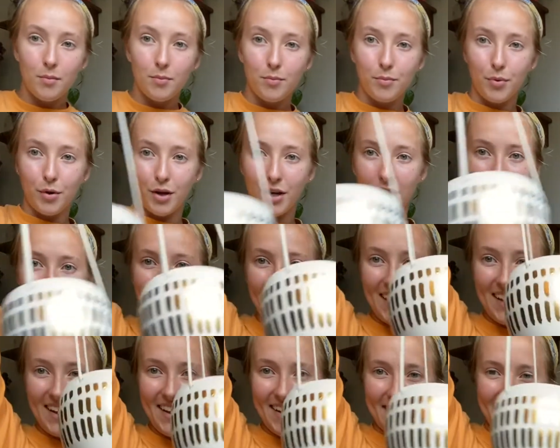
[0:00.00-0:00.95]
put it in
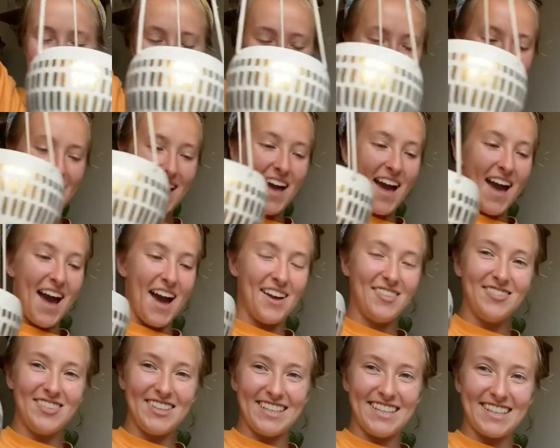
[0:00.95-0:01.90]
here. I'm
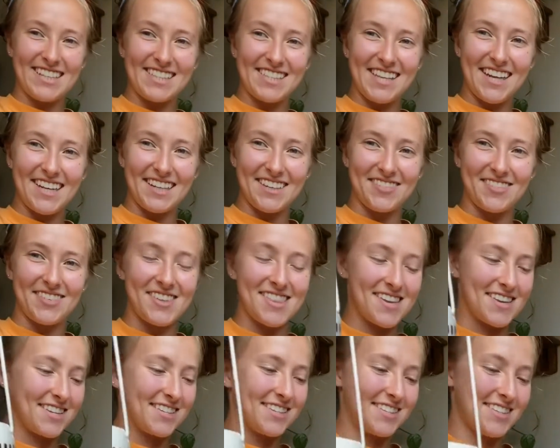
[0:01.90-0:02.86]
really excited for
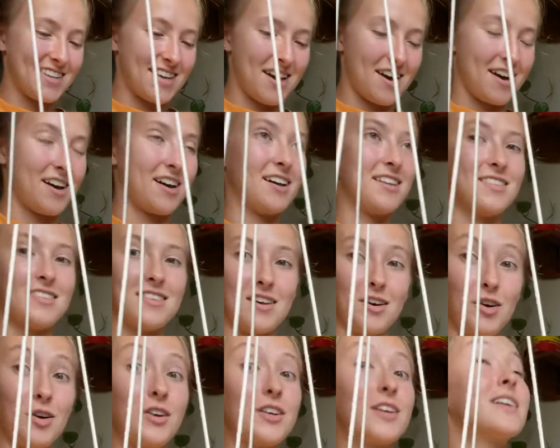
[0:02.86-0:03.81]
this. The hook